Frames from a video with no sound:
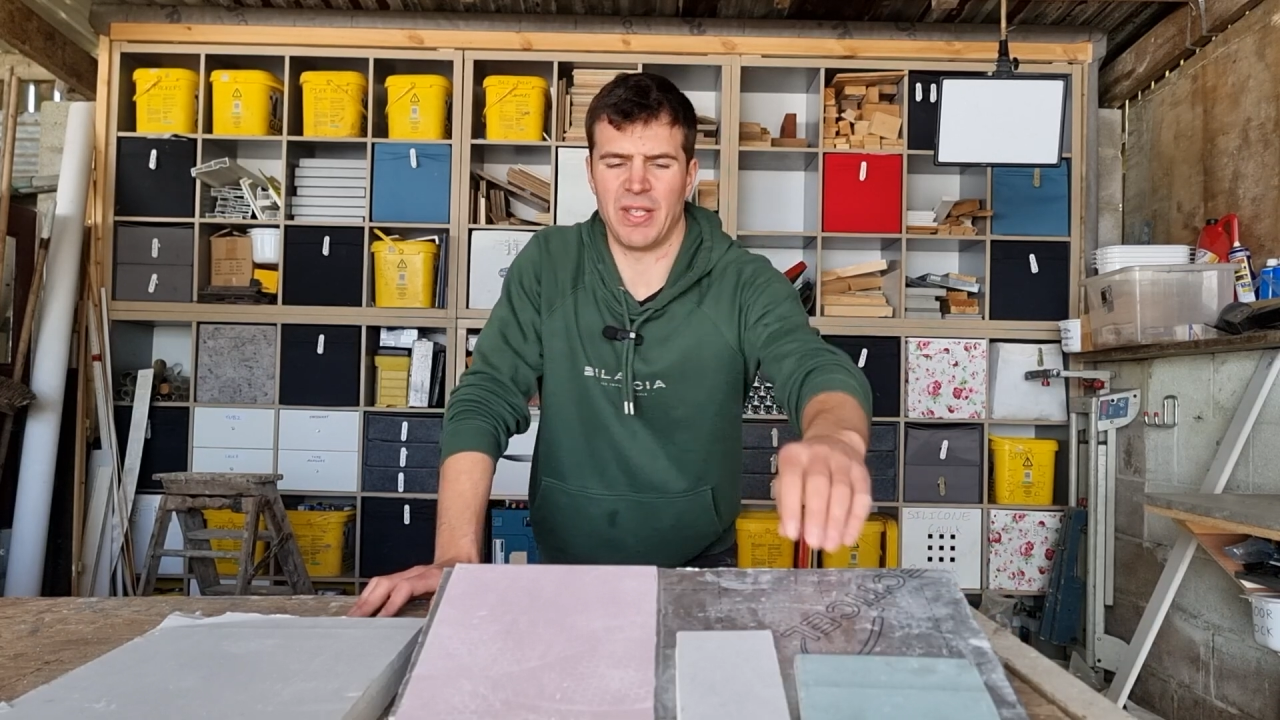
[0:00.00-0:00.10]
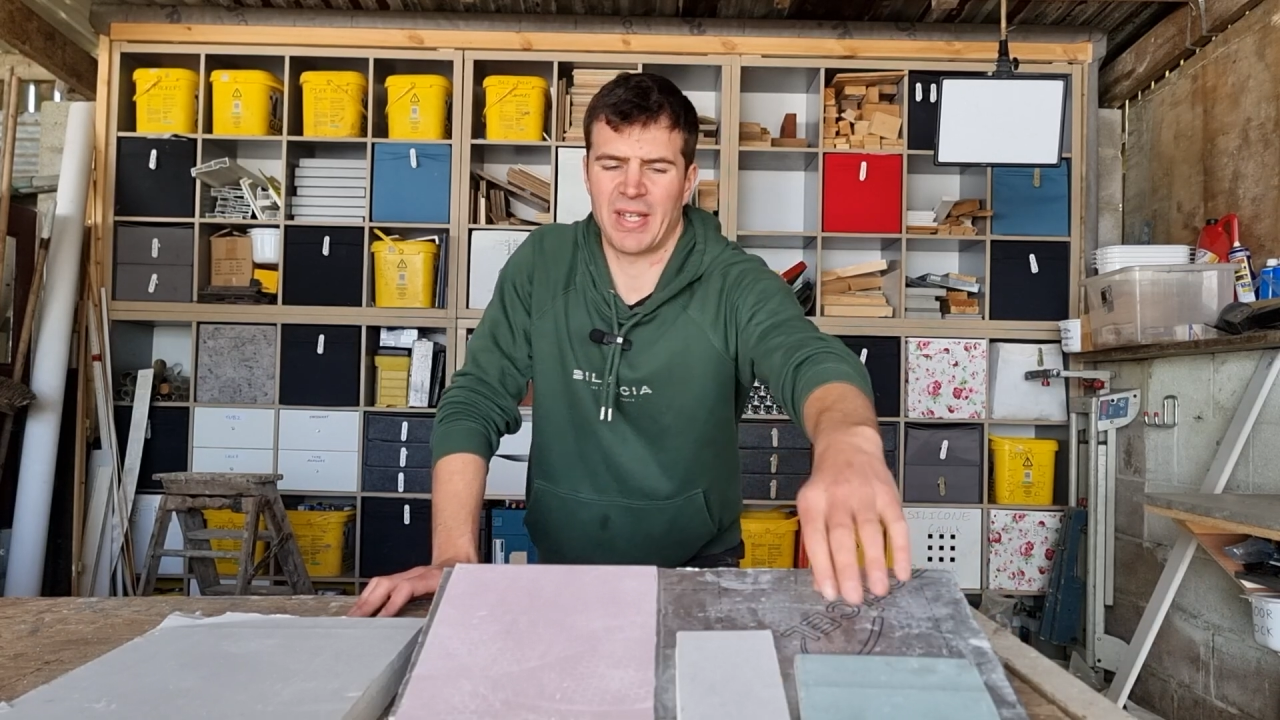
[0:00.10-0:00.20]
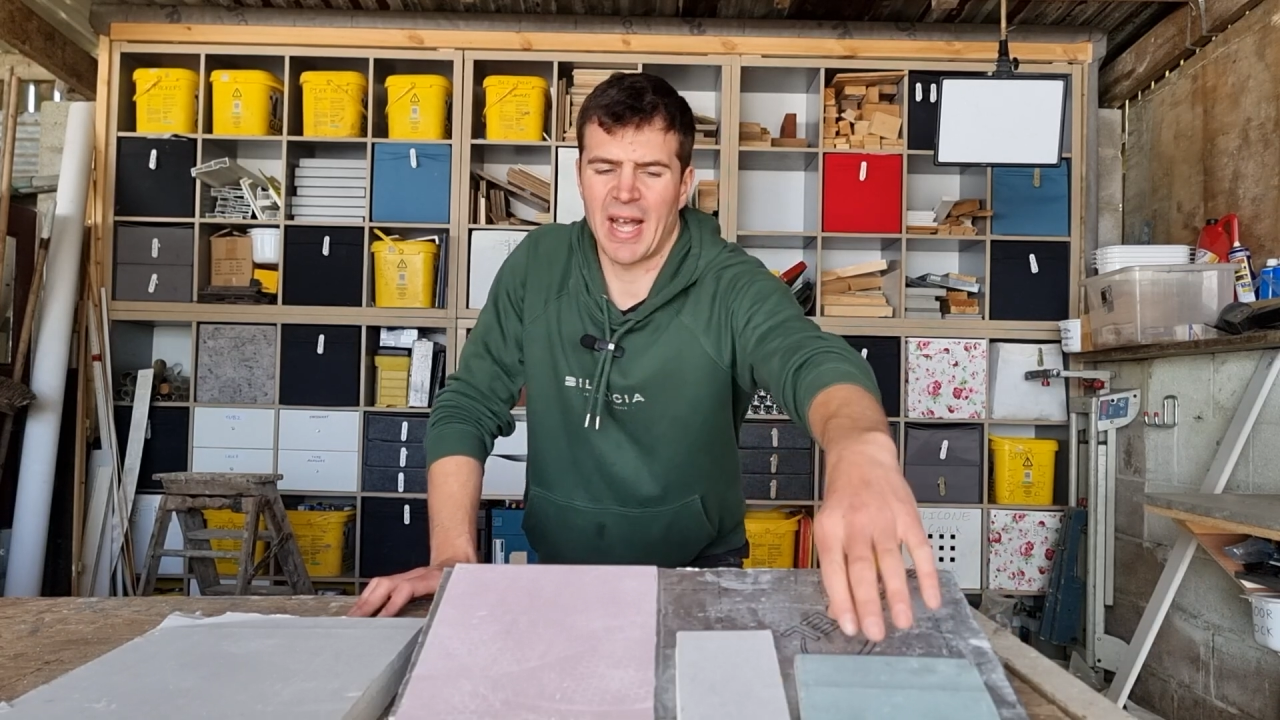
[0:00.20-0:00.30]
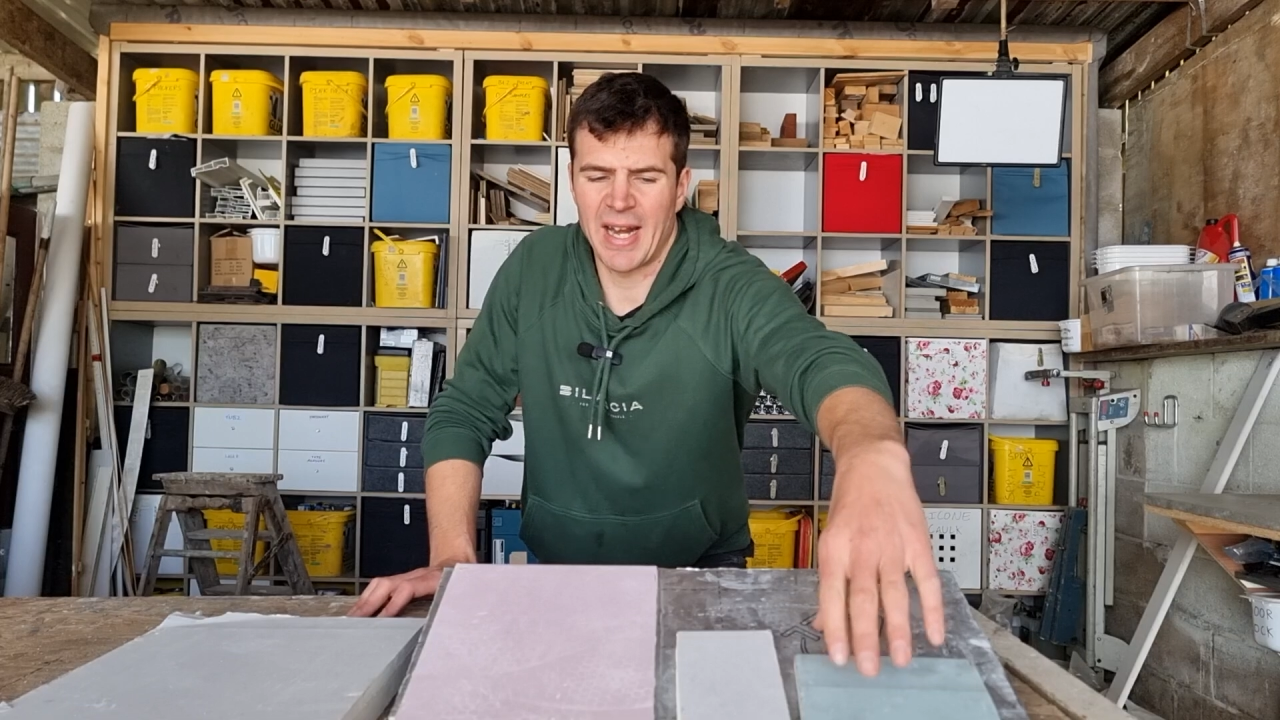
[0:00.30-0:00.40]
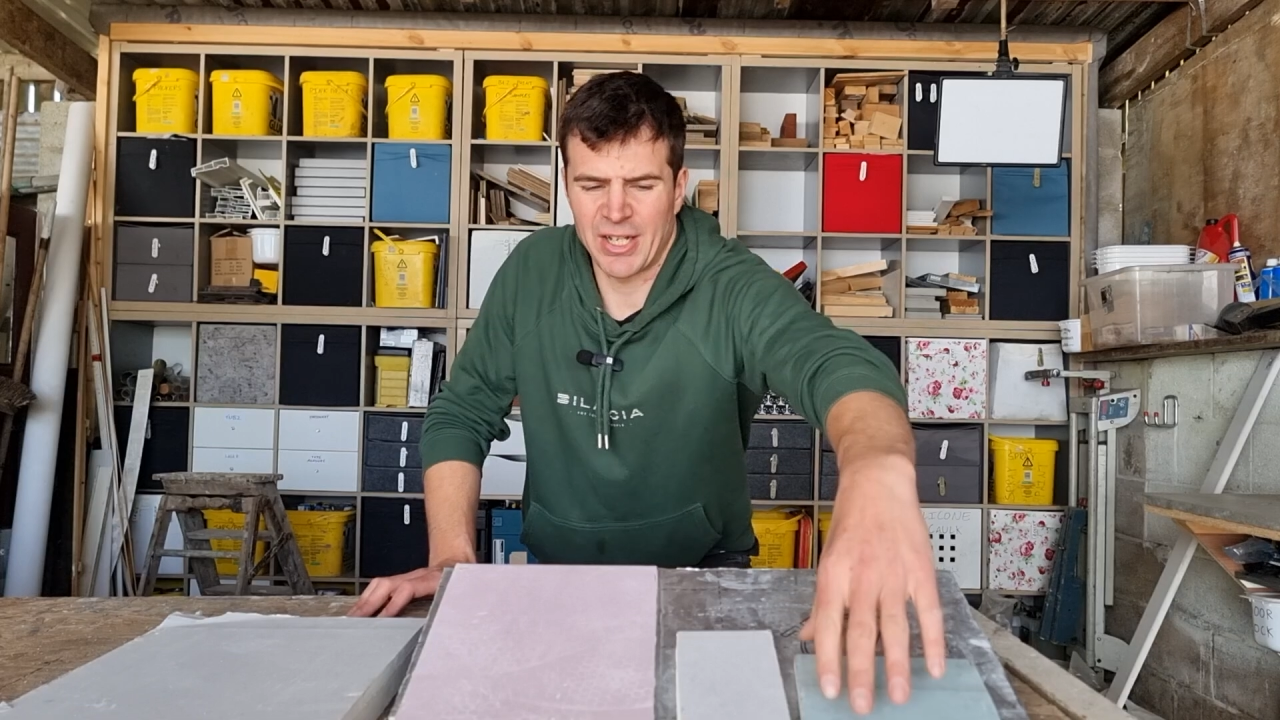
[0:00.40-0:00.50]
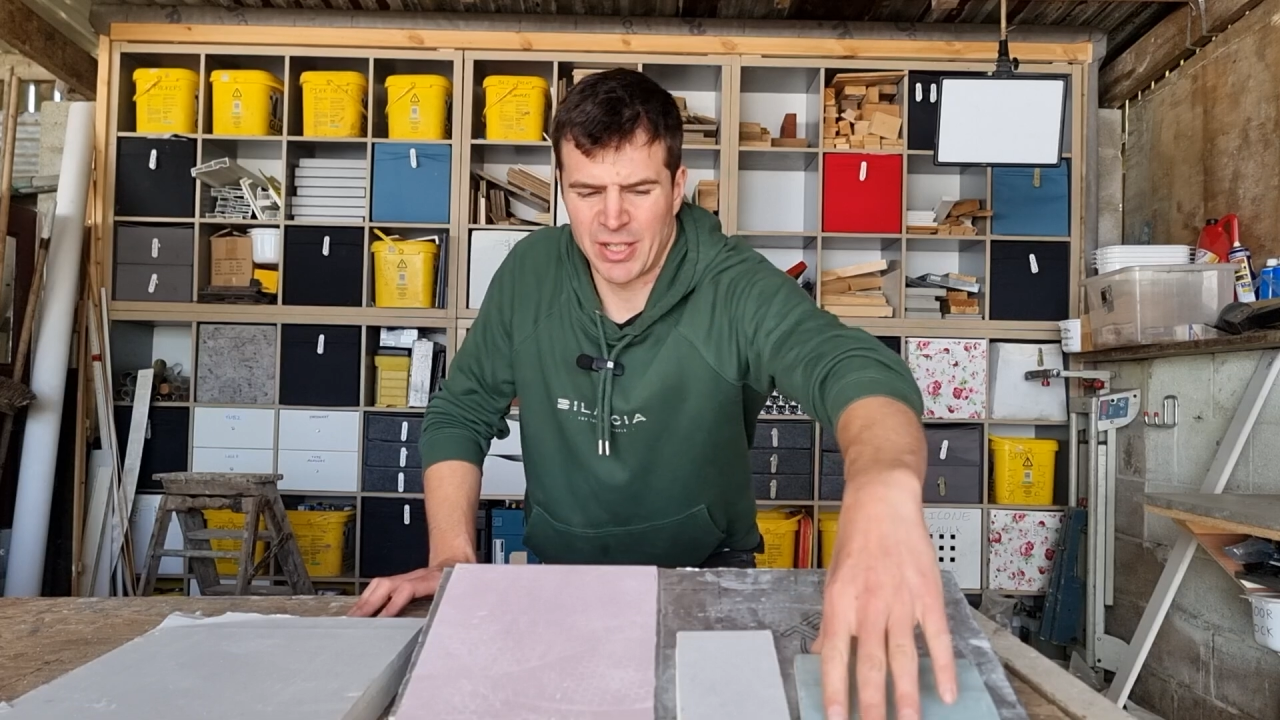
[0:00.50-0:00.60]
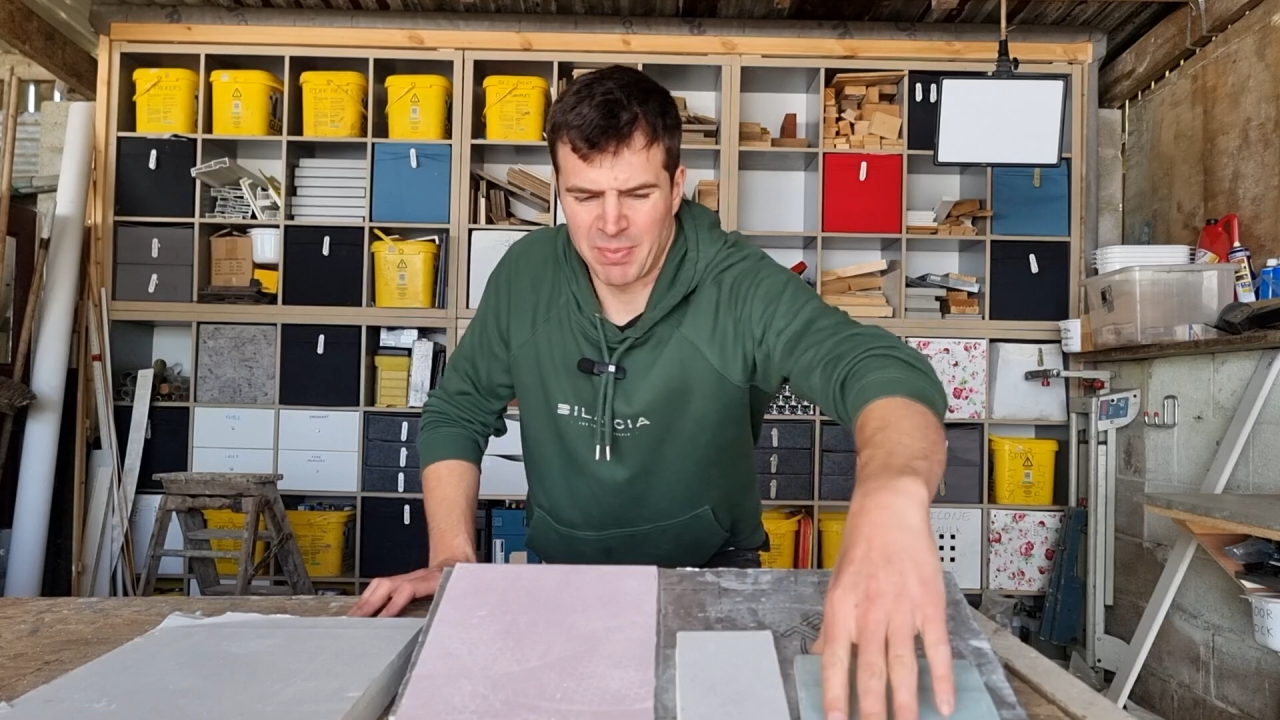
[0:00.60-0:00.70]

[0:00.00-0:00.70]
you can actually